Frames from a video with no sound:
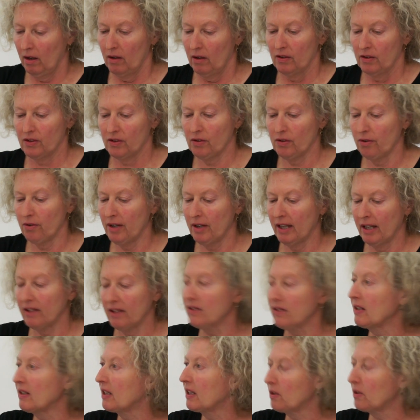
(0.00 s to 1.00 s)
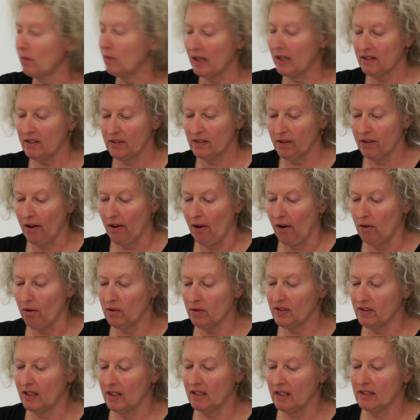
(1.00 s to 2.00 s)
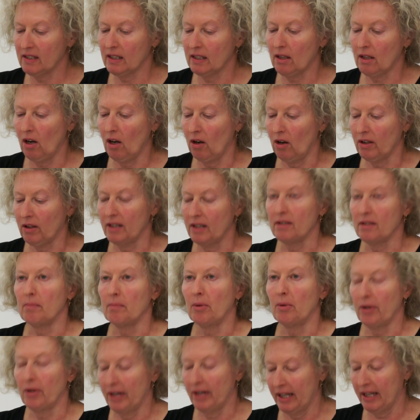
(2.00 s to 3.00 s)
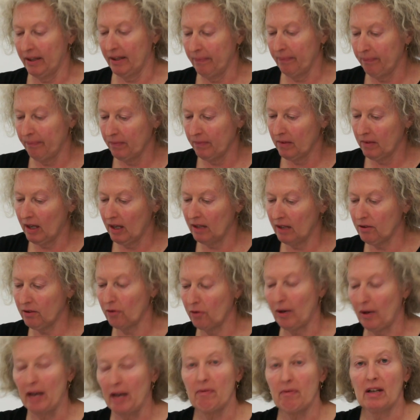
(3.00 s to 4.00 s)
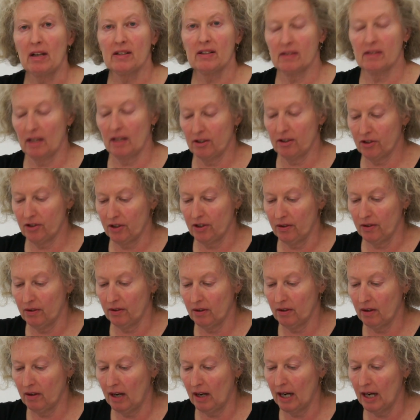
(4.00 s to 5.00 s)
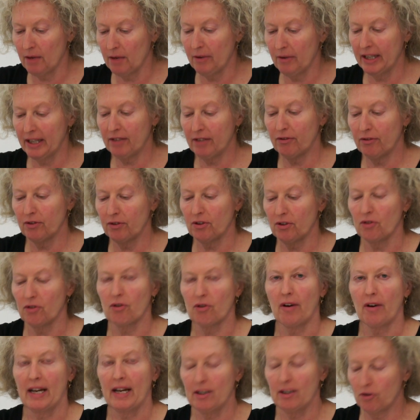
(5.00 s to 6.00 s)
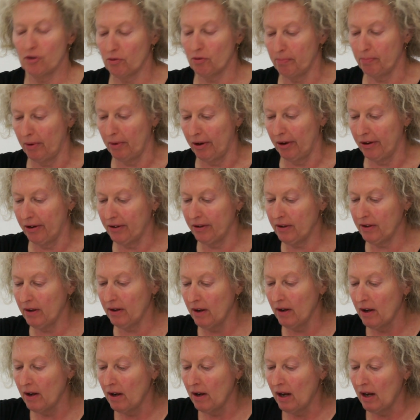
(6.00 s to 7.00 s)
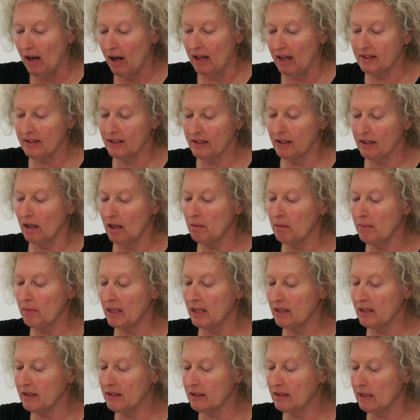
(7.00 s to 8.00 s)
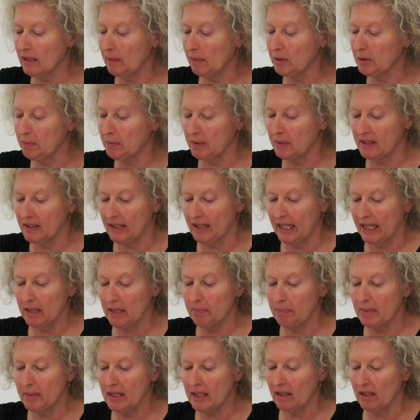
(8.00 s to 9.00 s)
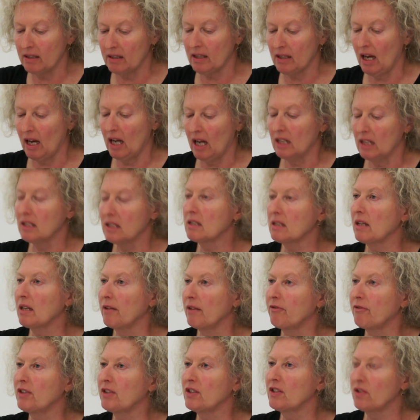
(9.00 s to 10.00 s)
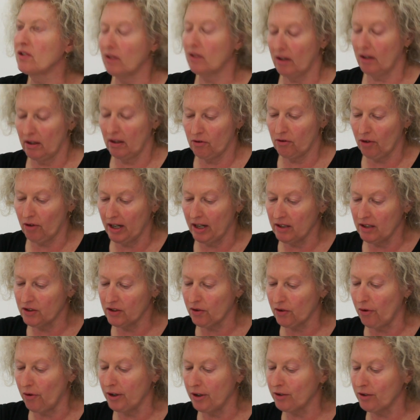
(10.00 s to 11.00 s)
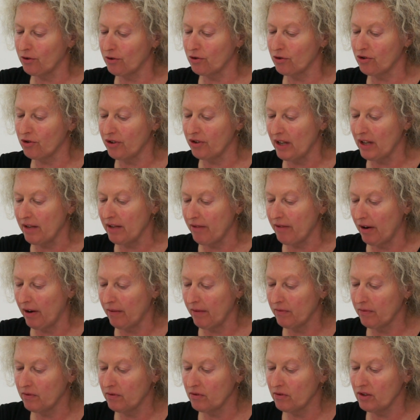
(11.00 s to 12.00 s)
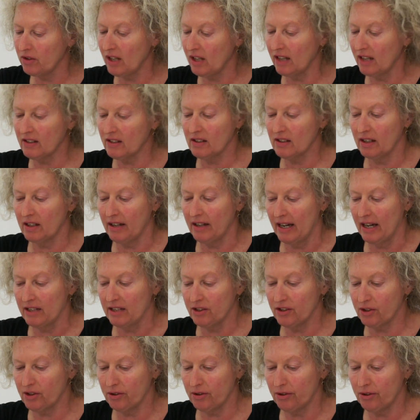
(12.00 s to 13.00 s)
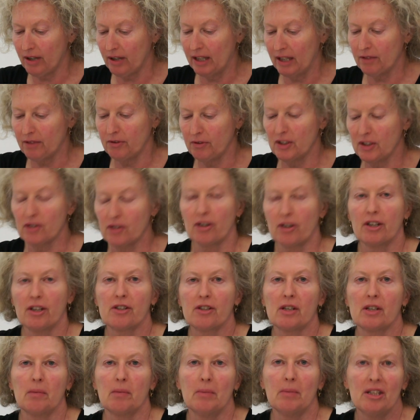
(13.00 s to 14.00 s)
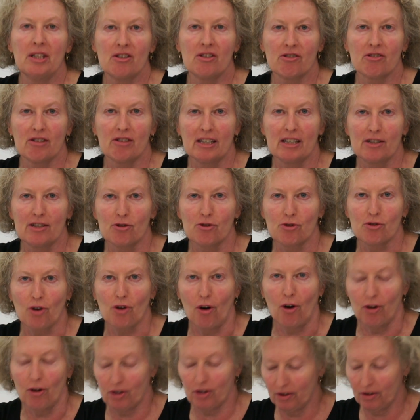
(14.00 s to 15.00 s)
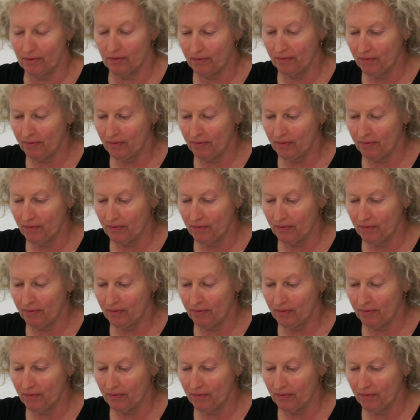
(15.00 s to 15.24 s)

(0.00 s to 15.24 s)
Zurich, 6 weeks ago, 6 o'clock in the morning, at the railway station. I wait for the train to Bern as a young man steps beside me and asks if this train is going to Geneva. Yes, I answer, and we start immediately to talk.